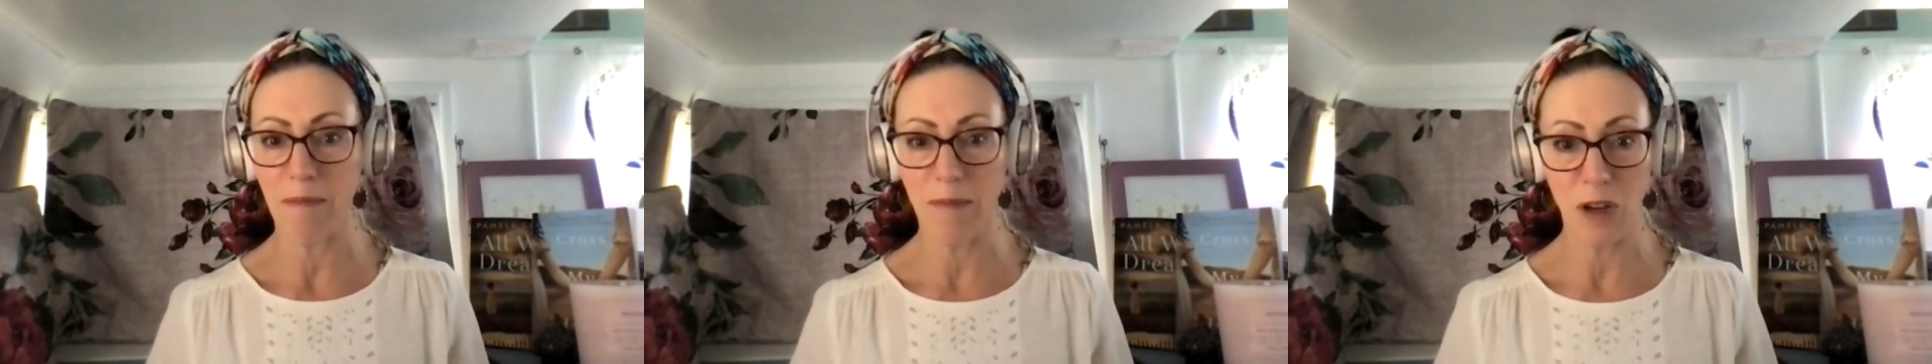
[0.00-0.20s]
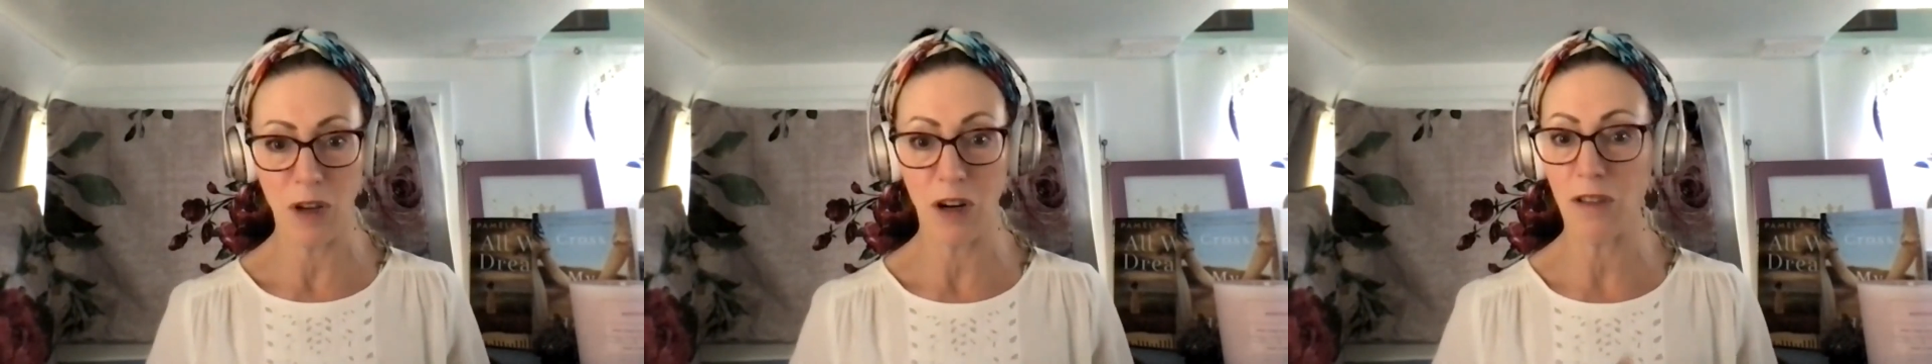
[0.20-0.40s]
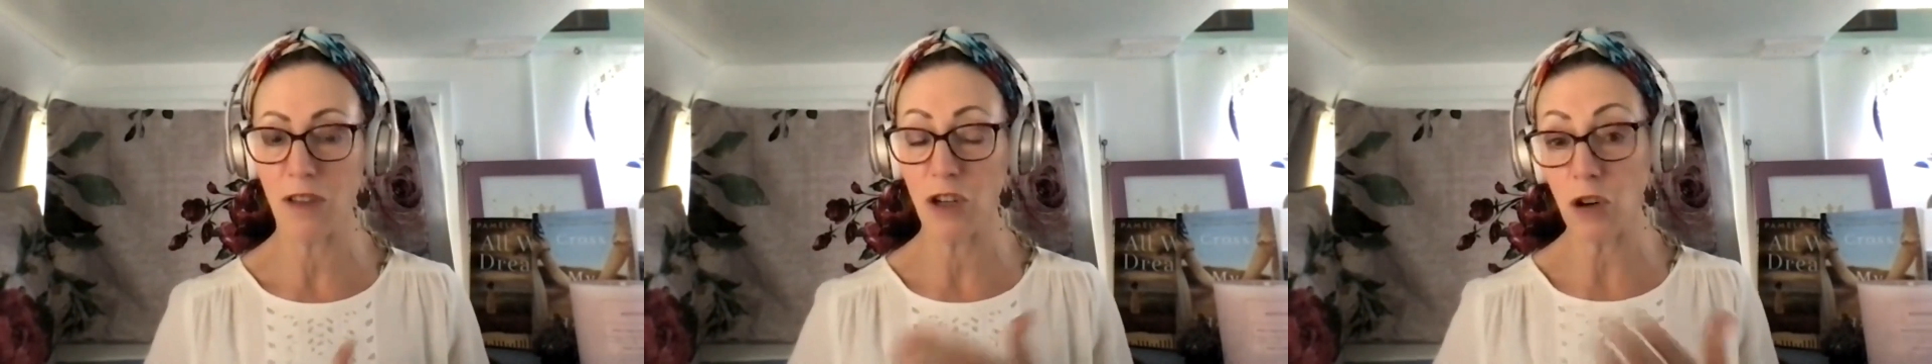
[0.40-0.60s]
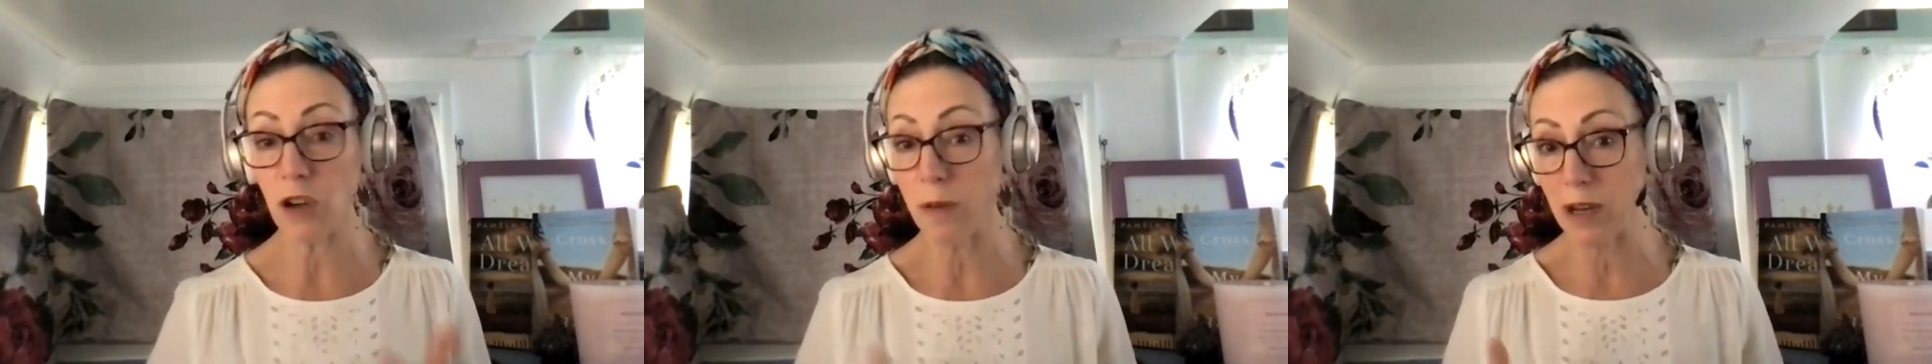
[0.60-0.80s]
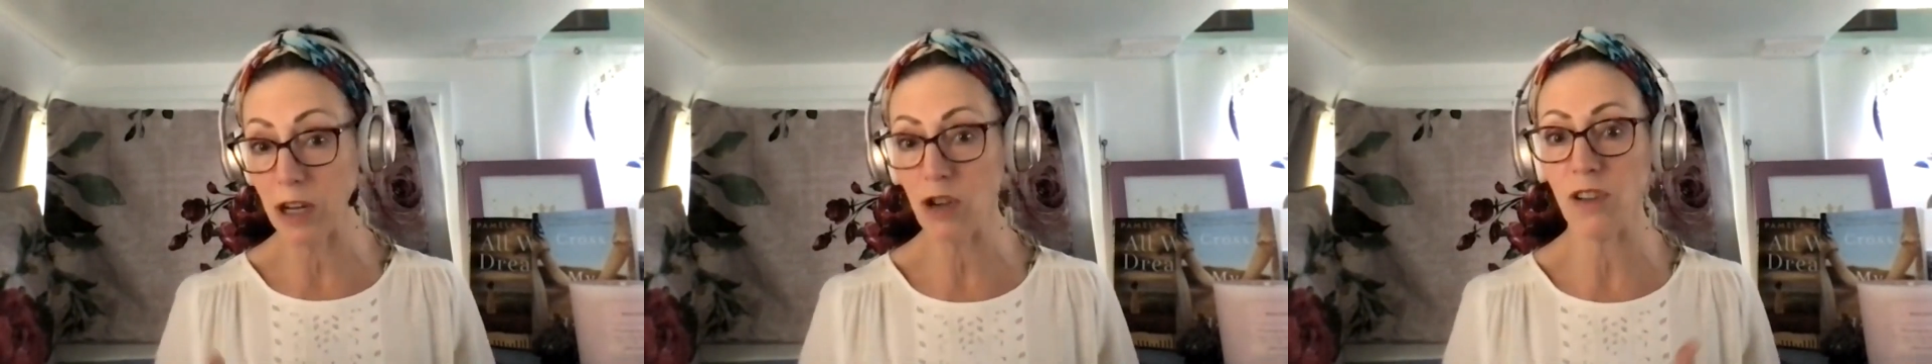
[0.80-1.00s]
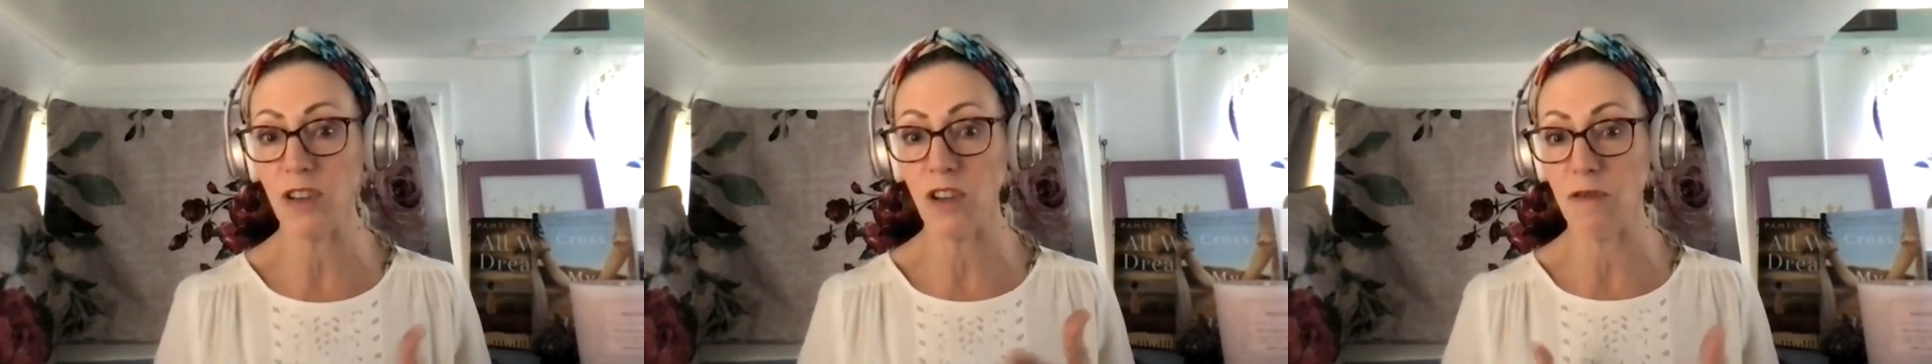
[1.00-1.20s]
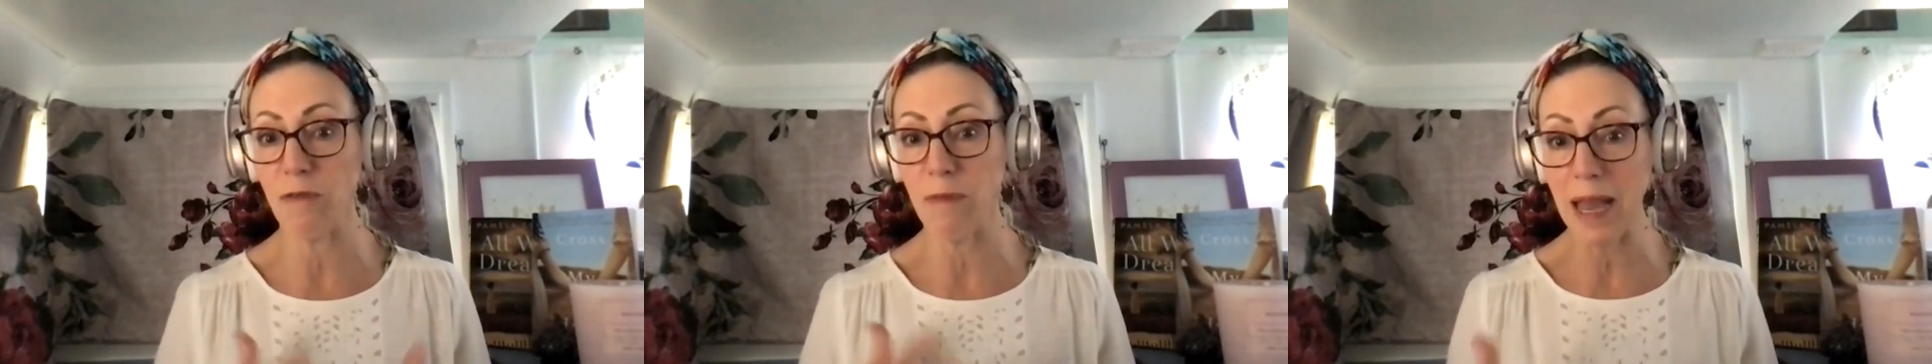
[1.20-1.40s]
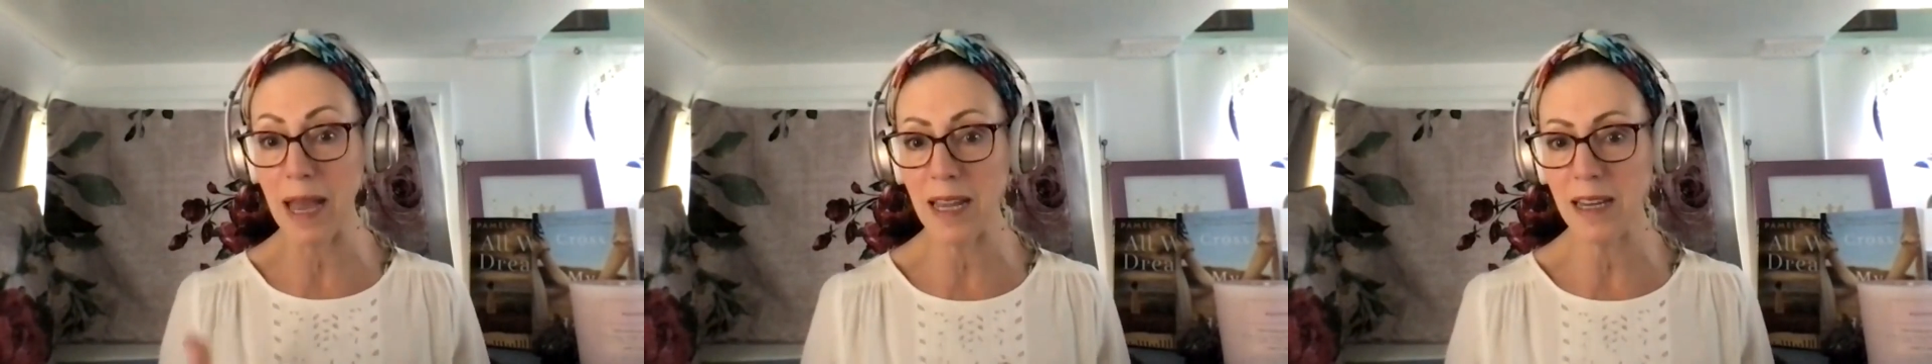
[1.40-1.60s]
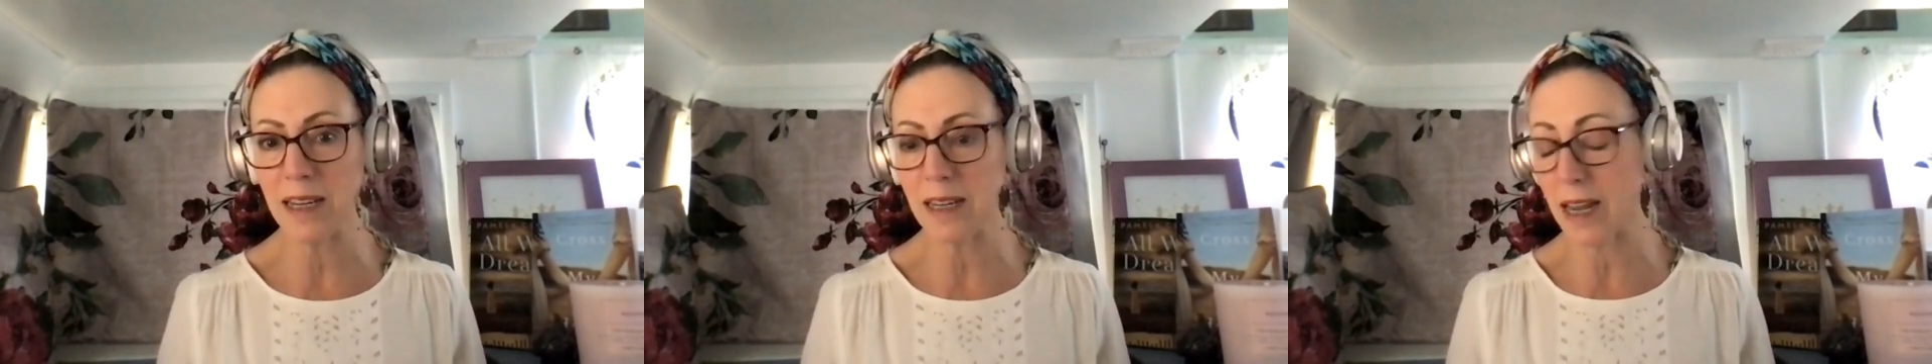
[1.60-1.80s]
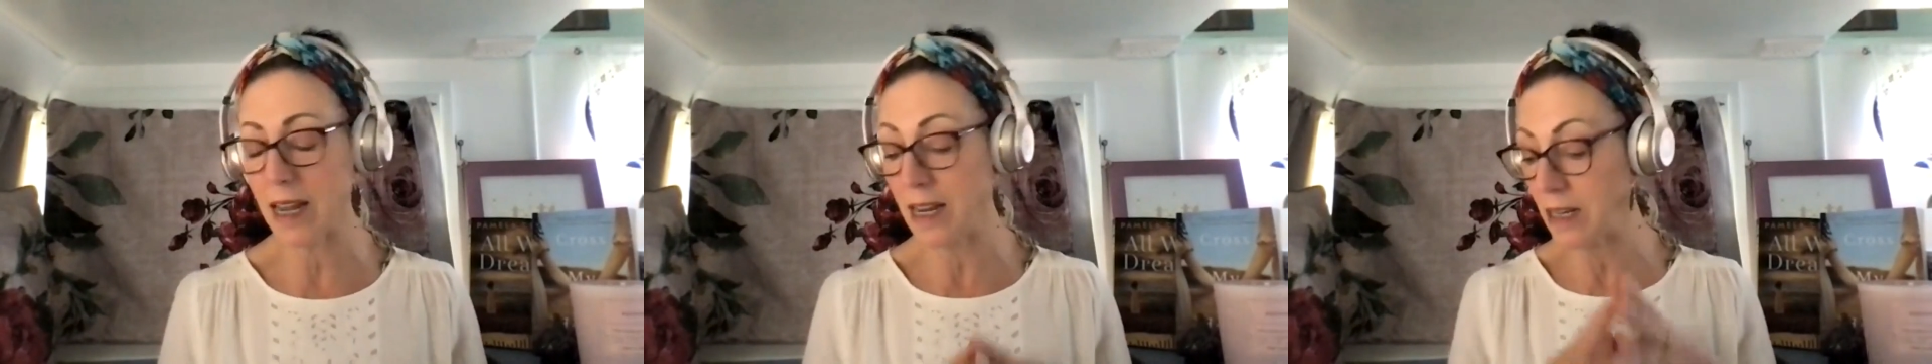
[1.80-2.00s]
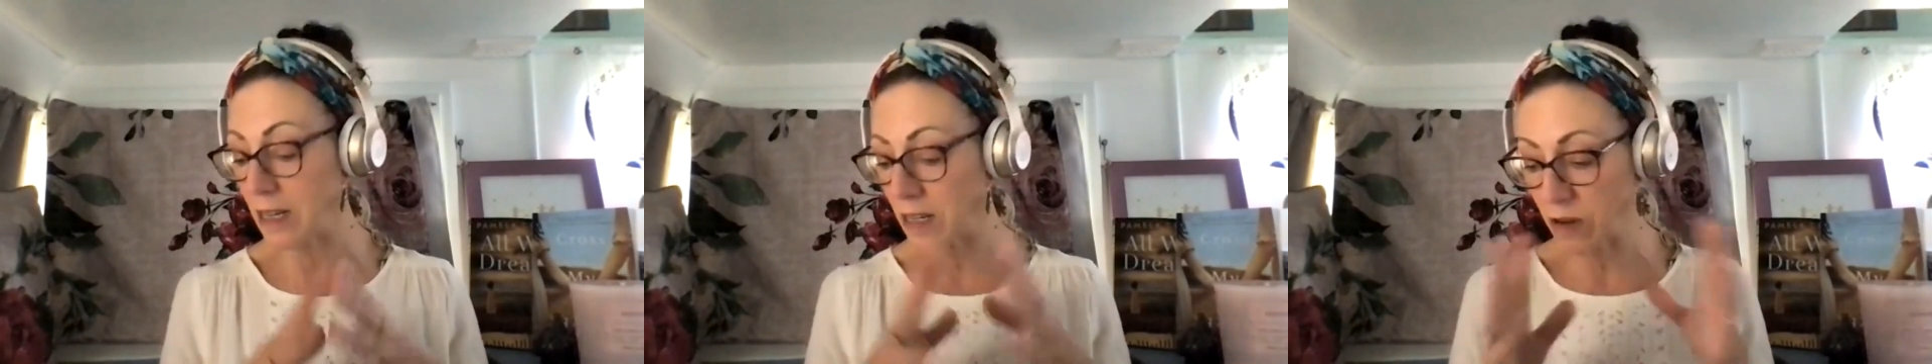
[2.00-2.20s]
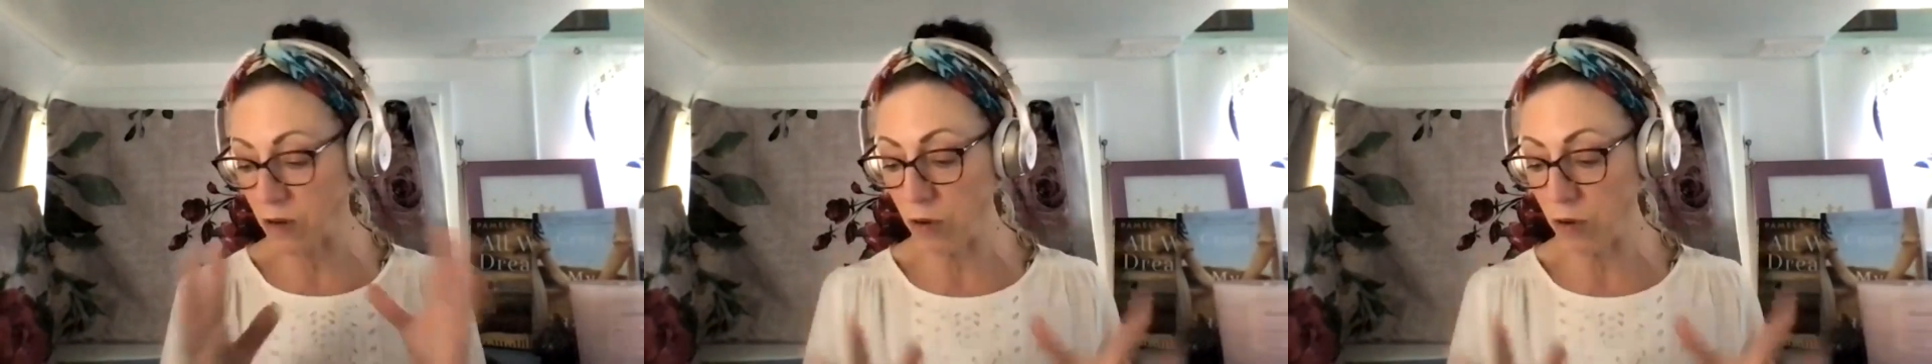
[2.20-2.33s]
you know, the documentaries you've made and